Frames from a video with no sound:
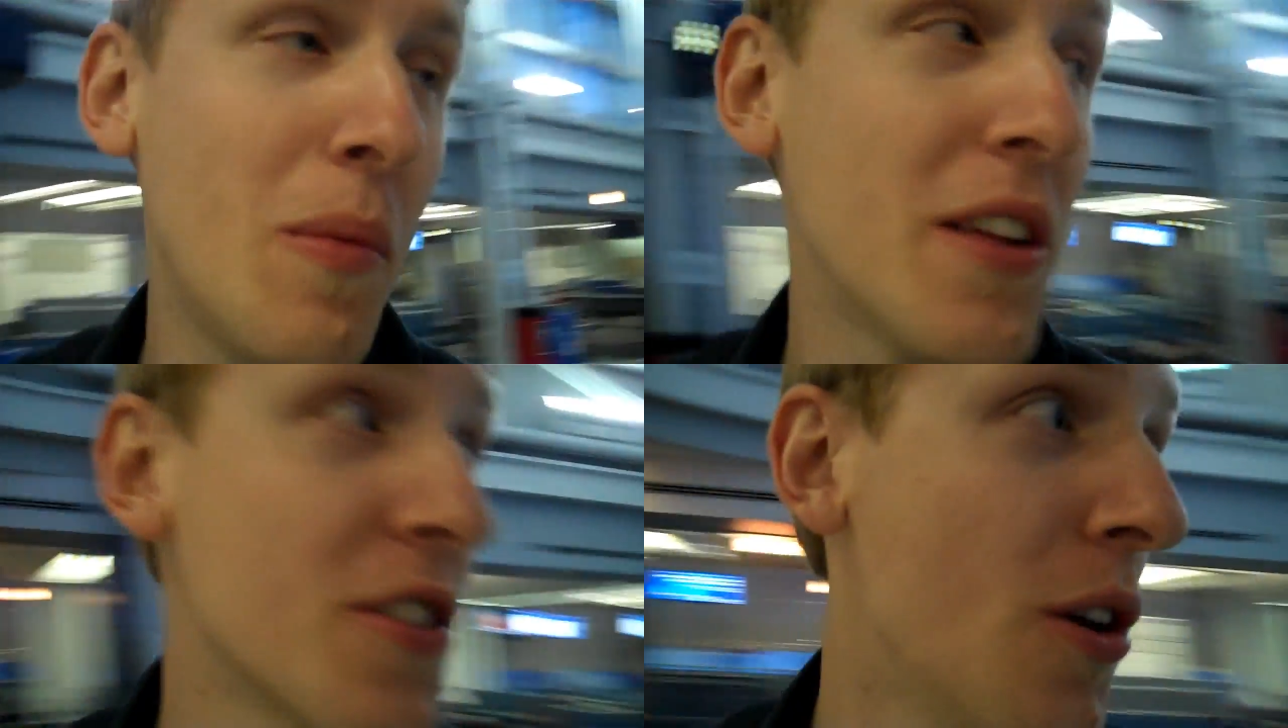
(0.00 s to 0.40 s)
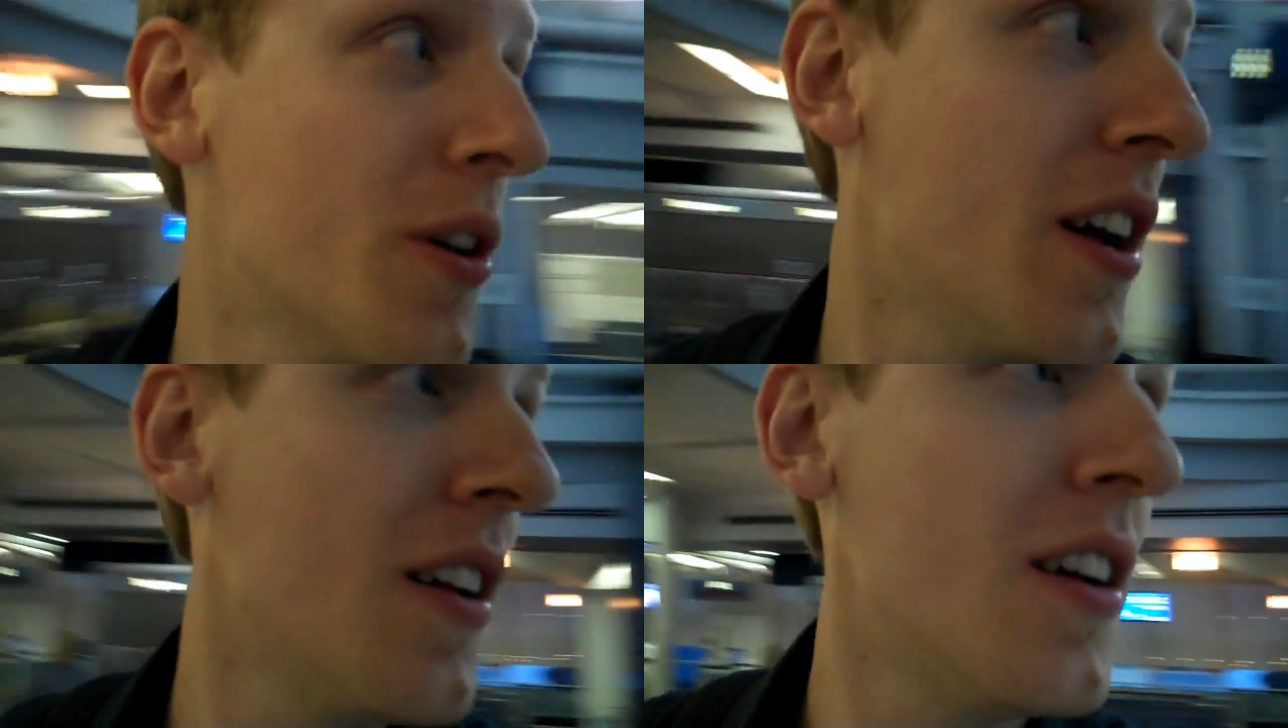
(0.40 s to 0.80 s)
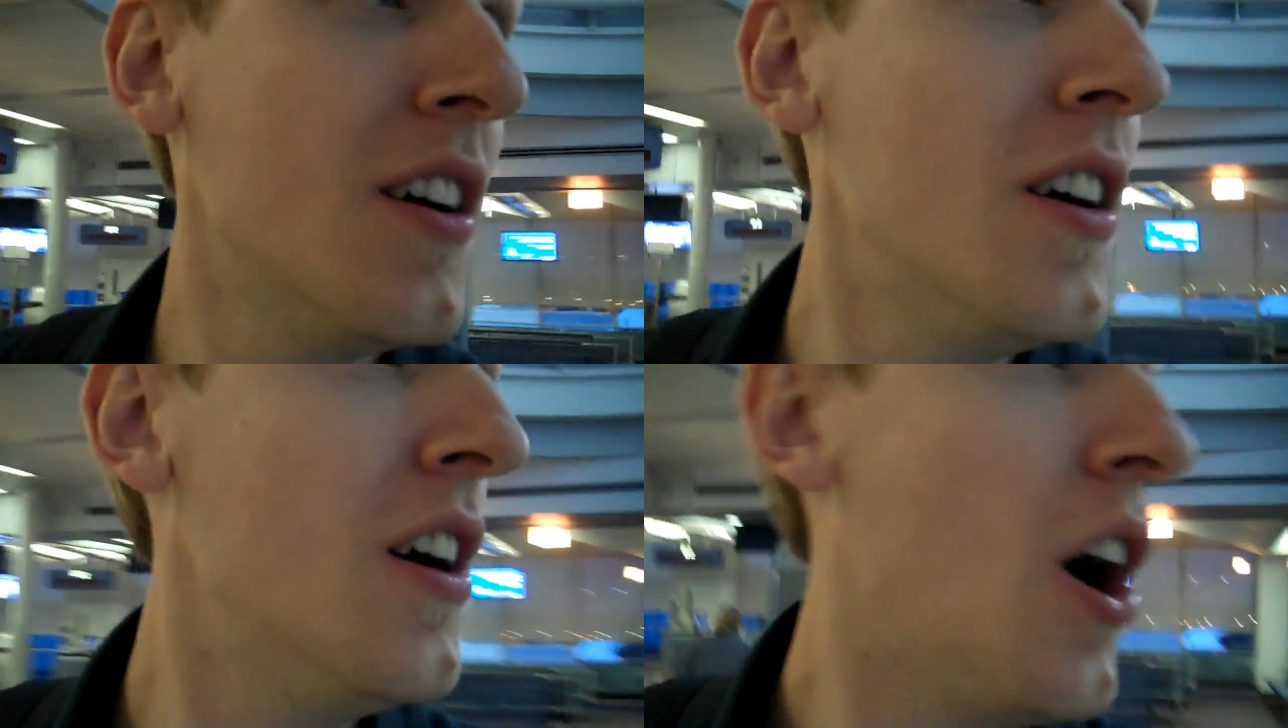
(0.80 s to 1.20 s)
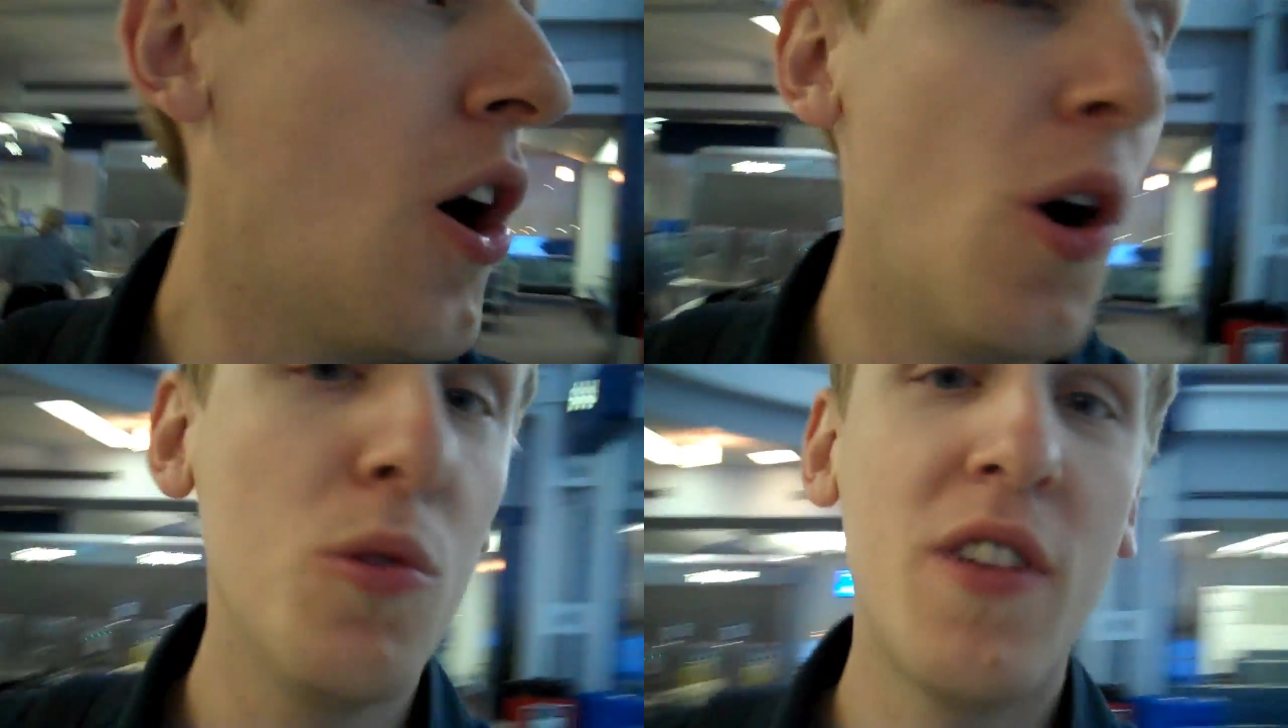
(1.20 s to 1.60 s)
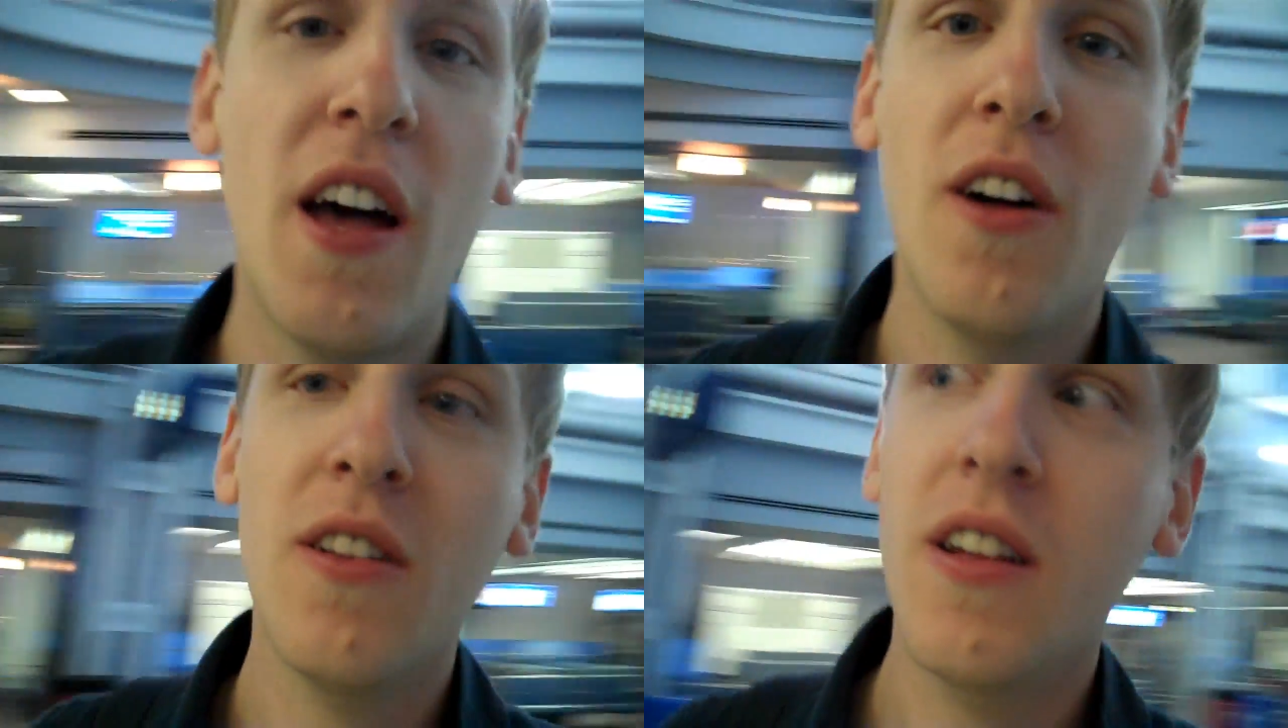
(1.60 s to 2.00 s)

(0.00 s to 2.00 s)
about to go get a hotel.